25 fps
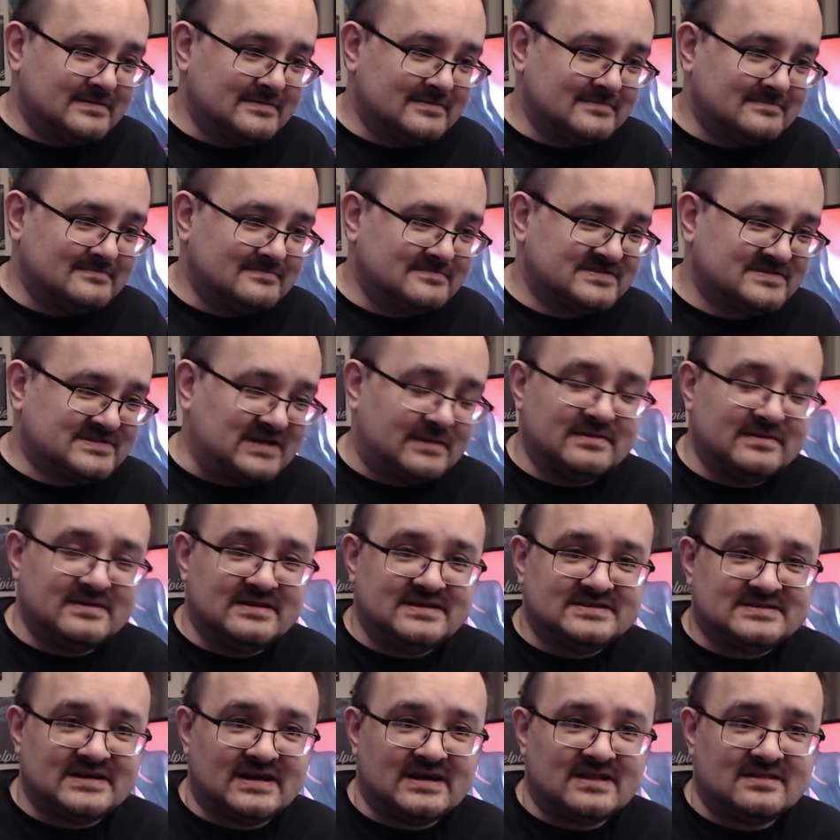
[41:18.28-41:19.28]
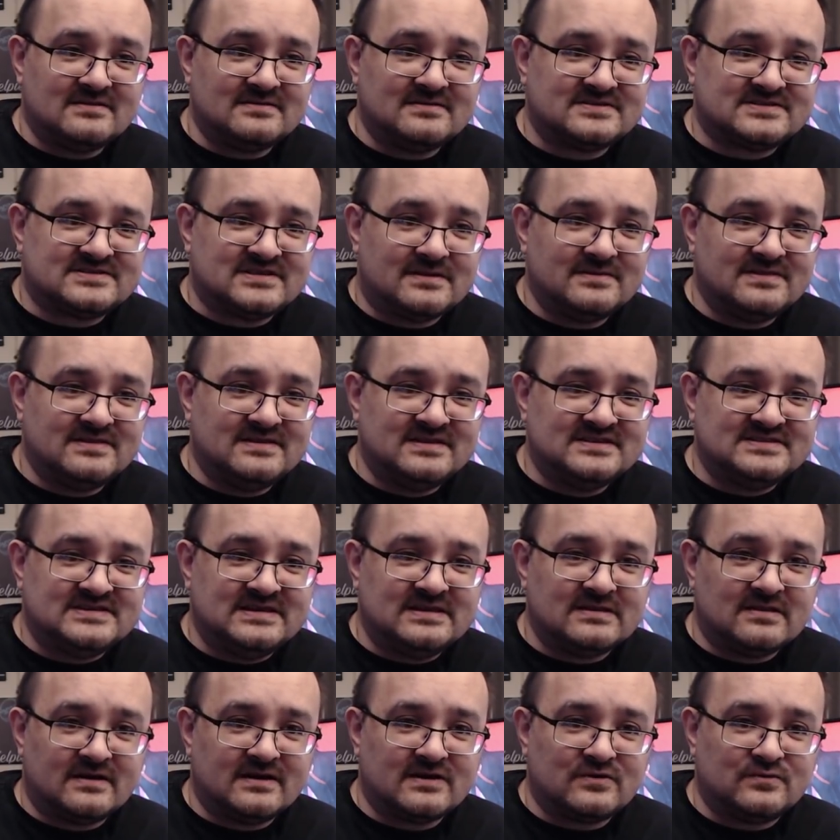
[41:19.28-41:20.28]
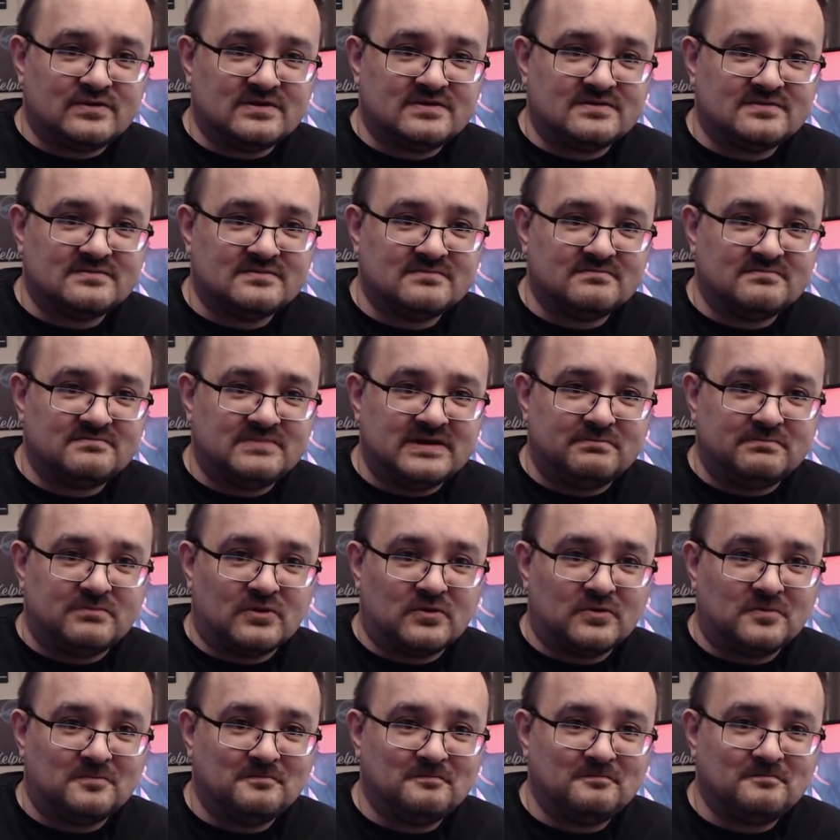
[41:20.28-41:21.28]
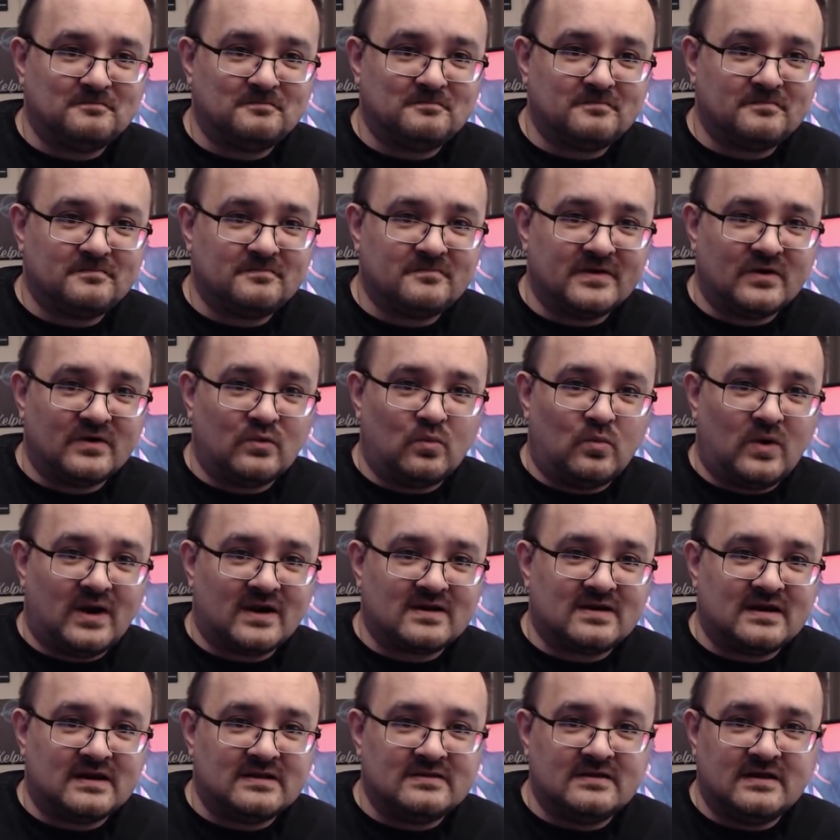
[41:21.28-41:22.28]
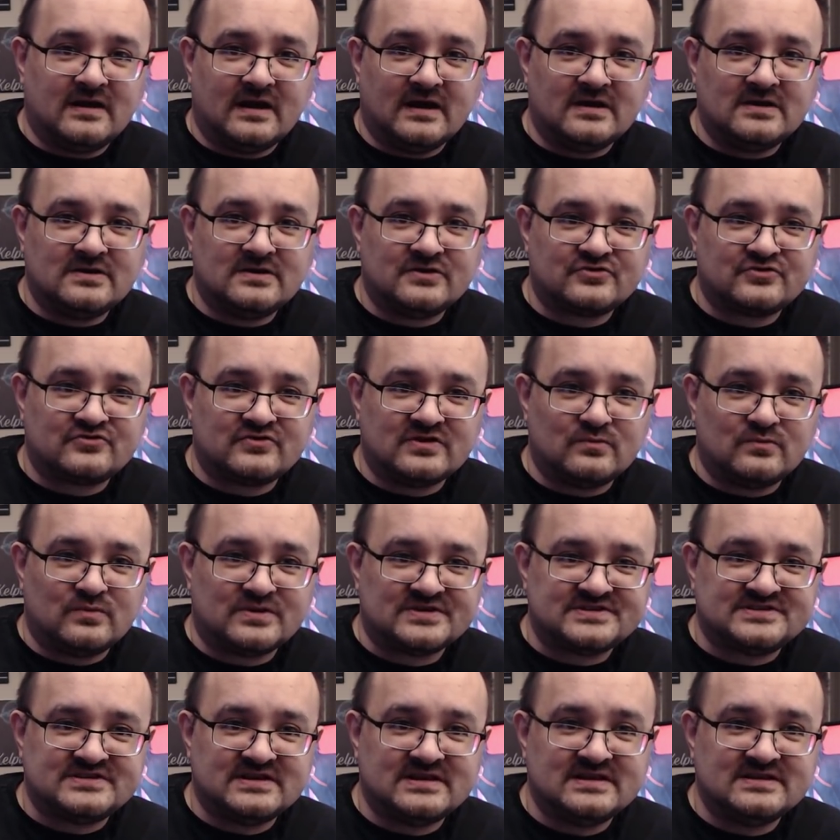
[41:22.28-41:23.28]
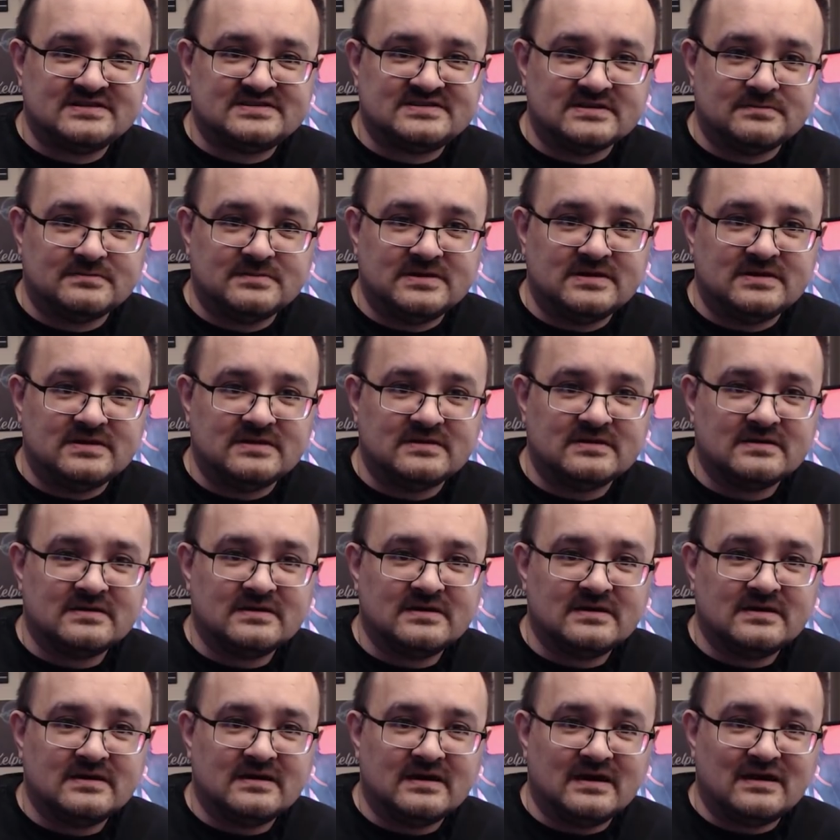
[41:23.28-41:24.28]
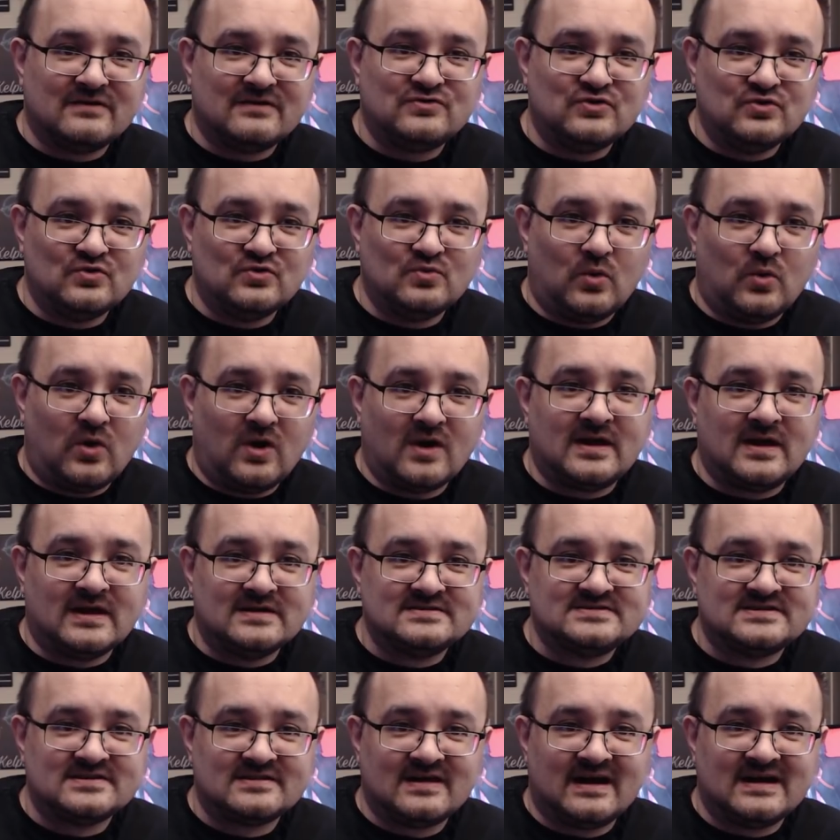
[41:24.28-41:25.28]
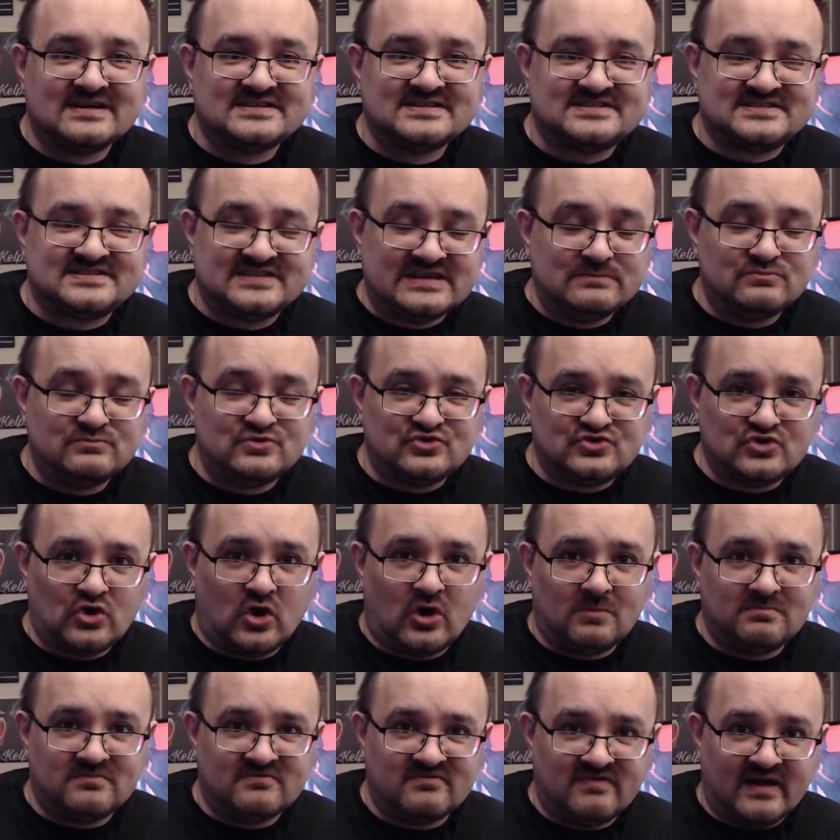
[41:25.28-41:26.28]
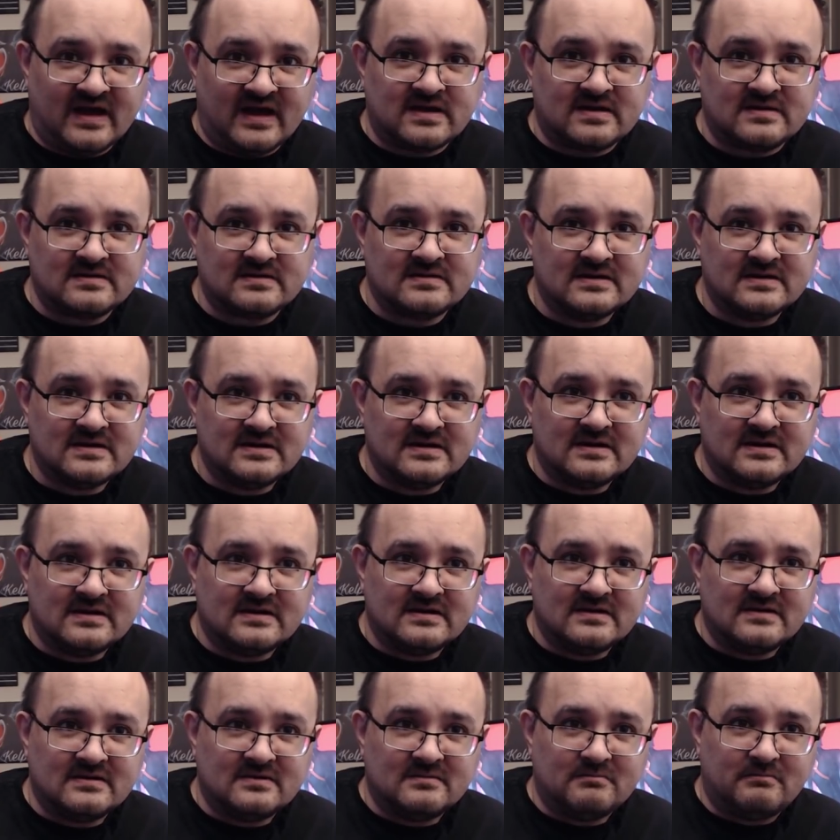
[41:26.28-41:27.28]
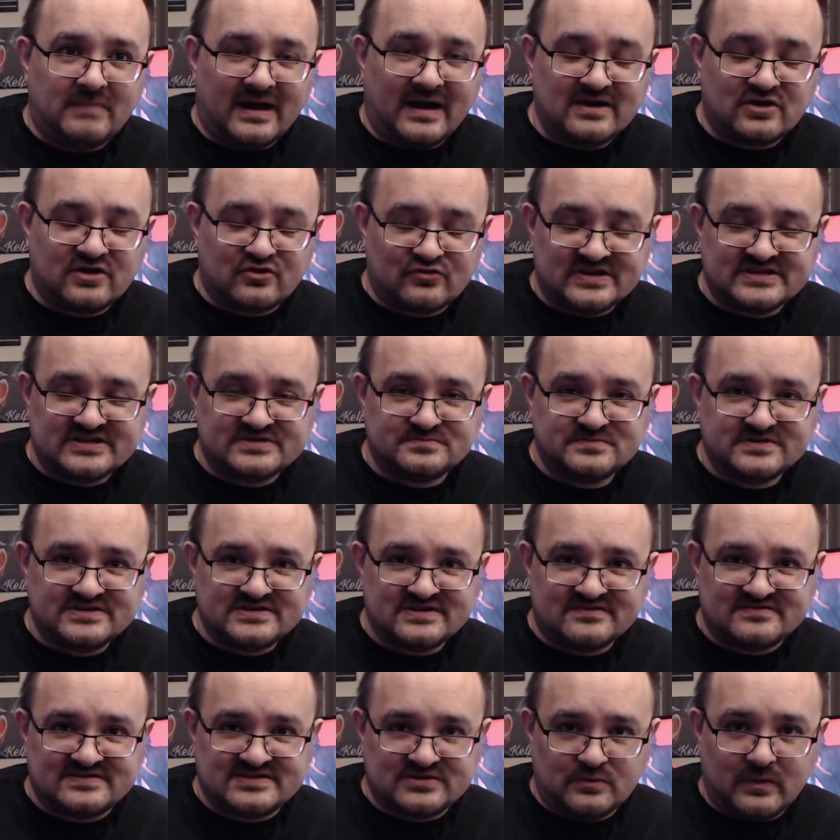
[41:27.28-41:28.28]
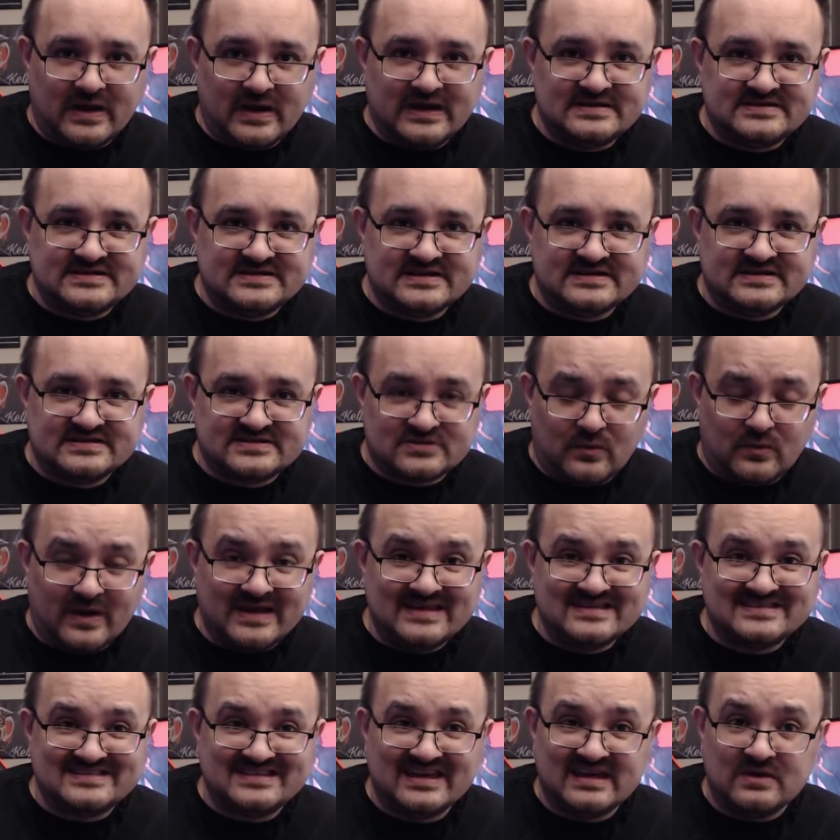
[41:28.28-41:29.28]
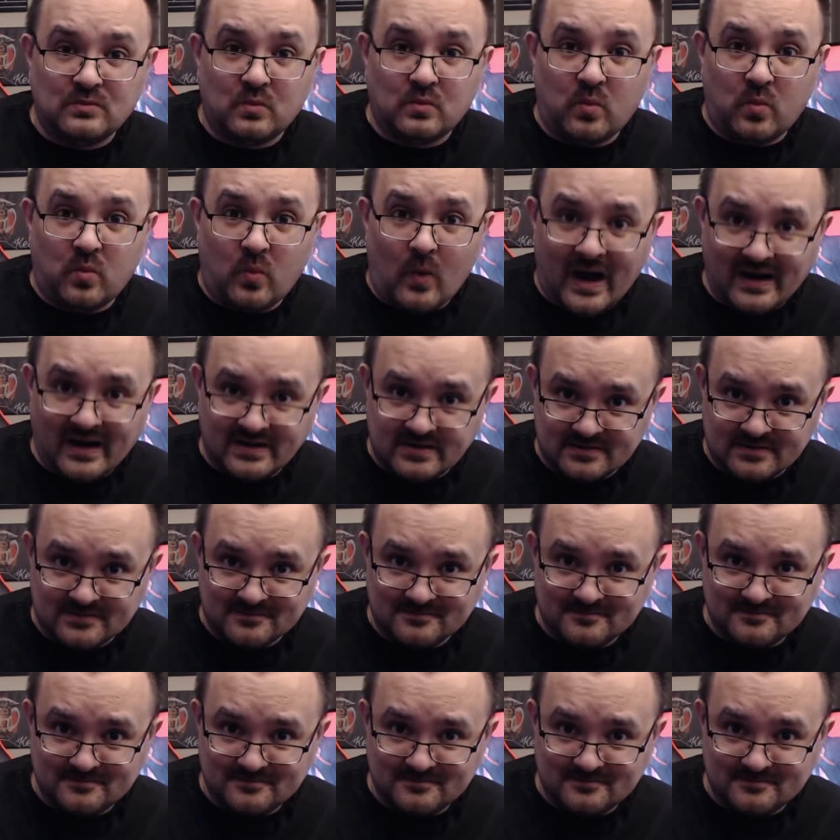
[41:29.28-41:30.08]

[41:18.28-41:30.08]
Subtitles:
Some of these outlets, some of these e-liquid people that work in the industry were saying to me, if you walk into that same shop, Vic, by Christmas of 2021,